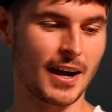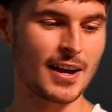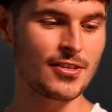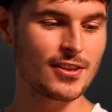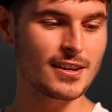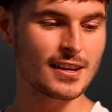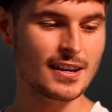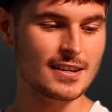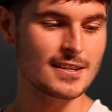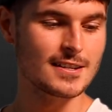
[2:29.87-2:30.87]
but I think
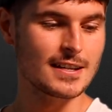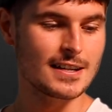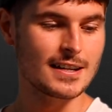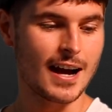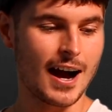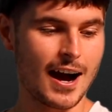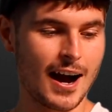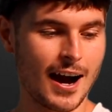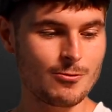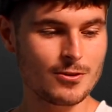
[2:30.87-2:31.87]

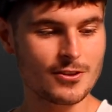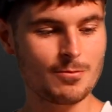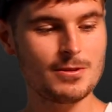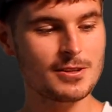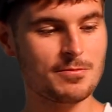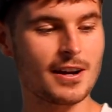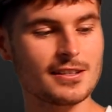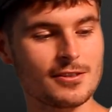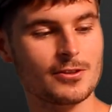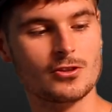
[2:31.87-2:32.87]
I would not be
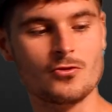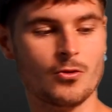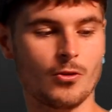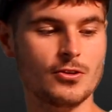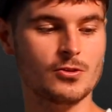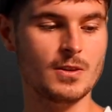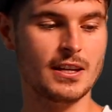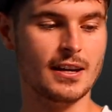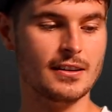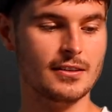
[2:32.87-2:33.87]
surprised if it's a draw this
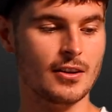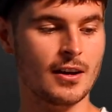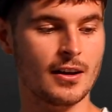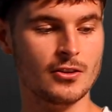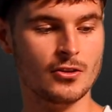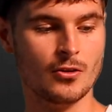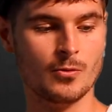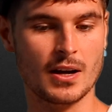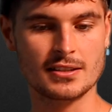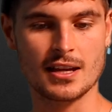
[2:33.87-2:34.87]
weekend.
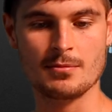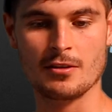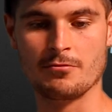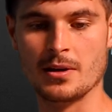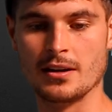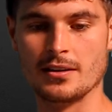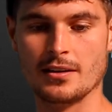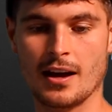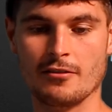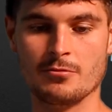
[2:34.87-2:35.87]
West Ham have
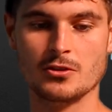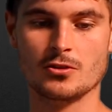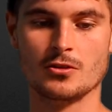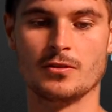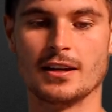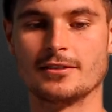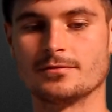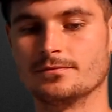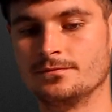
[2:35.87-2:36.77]
been sort of like